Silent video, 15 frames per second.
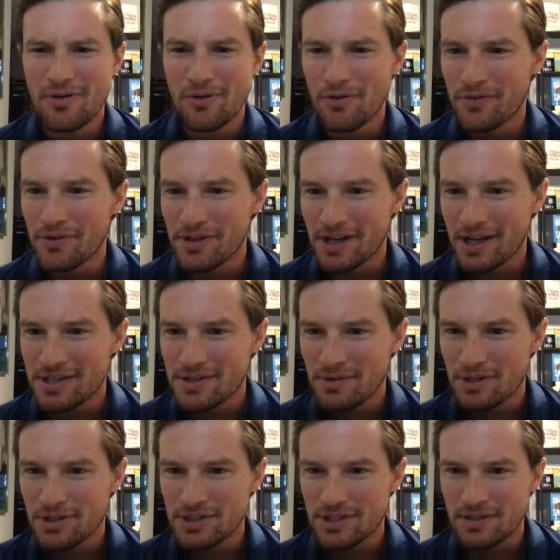Or for the next
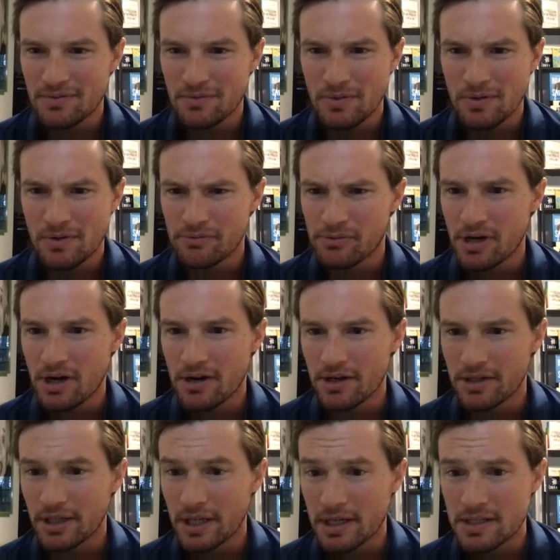question
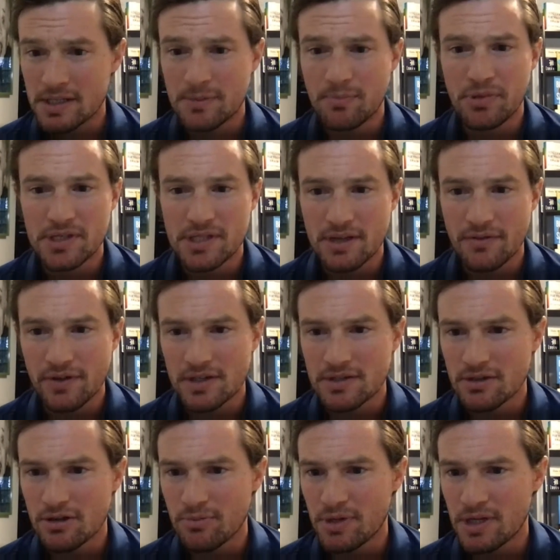regarding like specific
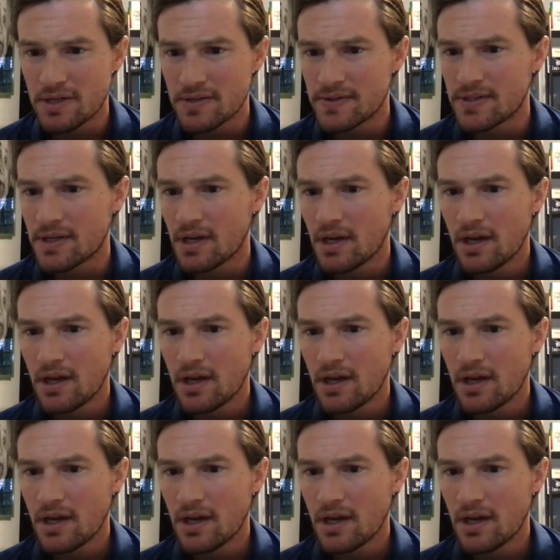terpenes.